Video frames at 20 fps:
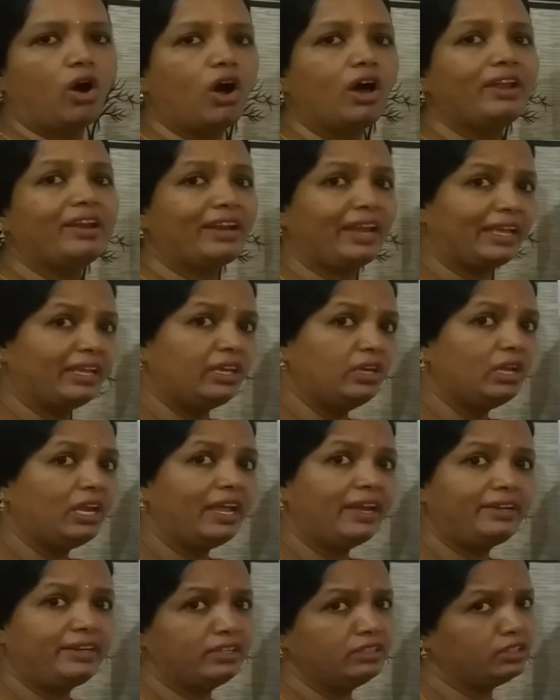or
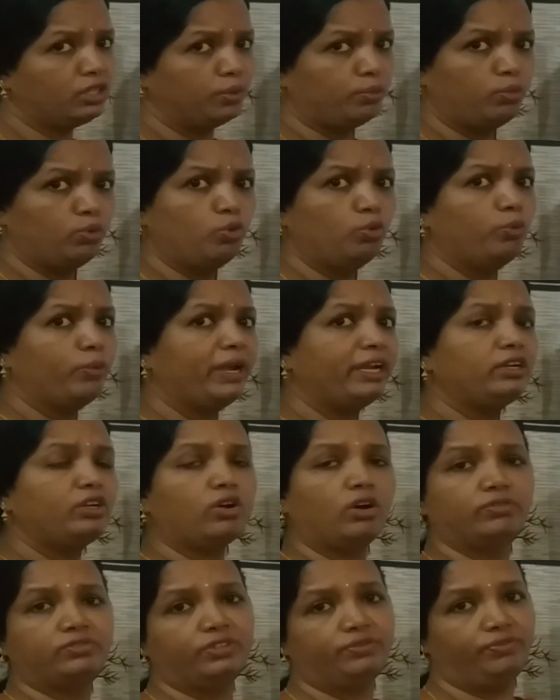regulating the movement
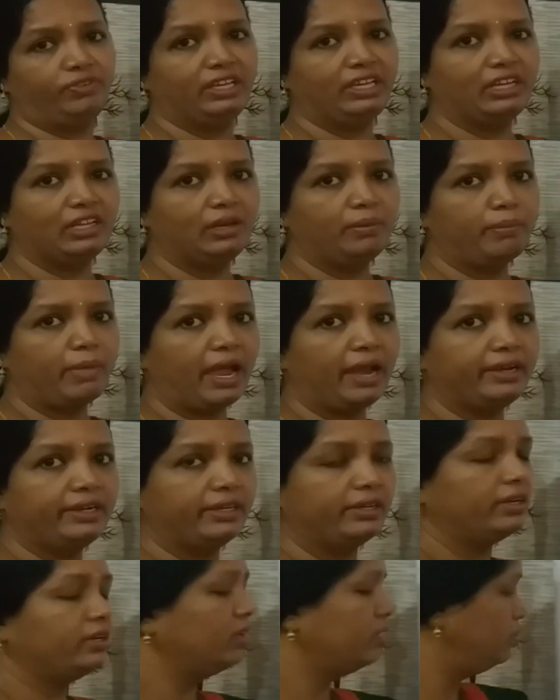of the fecal matter